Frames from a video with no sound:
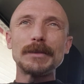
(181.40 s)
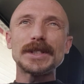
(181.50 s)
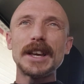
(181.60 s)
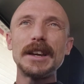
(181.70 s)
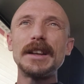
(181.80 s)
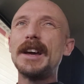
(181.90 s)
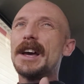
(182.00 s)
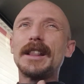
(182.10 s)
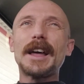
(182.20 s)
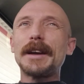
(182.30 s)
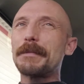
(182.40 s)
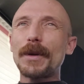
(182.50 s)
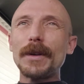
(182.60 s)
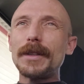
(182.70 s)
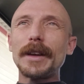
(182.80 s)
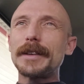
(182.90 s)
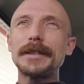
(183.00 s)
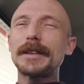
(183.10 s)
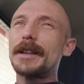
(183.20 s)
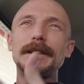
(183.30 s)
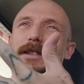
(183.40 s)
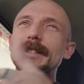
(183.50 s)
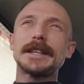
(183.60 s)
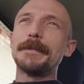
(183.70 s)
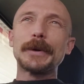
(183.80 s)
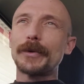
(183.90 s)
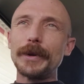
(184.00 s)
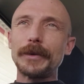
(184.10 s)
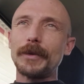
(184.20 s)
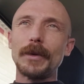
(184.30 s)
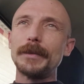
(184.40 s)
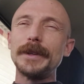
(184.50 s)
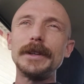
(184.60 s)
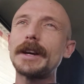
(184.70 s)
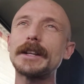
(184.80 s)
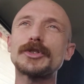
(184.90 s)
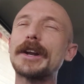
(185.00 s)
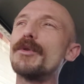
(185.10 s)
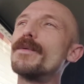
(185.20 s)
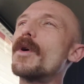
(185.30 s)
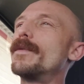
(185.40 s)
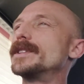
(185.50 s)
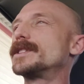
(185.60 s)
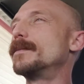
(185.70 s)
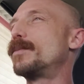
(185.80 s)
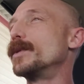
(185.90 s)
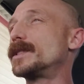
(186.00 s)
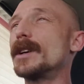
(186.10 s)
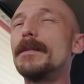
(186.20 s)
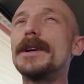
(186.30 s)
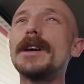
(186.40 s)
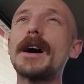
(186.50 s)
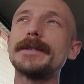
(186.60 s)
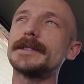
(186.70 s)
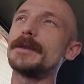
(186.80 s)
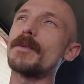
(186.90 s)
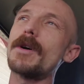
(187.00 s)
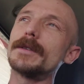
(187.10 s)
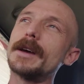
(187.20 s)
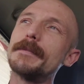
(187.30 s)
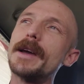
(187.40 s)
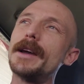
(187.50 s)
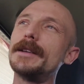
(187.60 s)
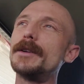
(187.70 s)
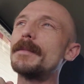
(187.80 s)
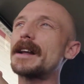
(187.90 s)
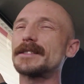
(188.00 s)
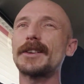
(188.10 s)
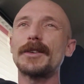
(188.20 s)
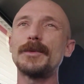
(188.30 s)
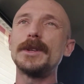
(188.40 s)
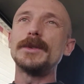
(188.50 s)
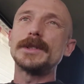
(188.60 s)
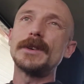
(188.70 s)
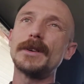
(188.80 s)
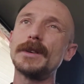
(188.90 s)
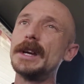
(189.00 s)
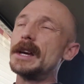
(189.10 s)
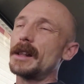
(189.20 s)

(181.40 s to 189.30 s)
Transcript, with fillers: I'm saying? Like, bro, like, it's hypocritical. I mean, you gotta try to evolve at some point. Somebody obviously wronged that man. You know, might have started when he was young.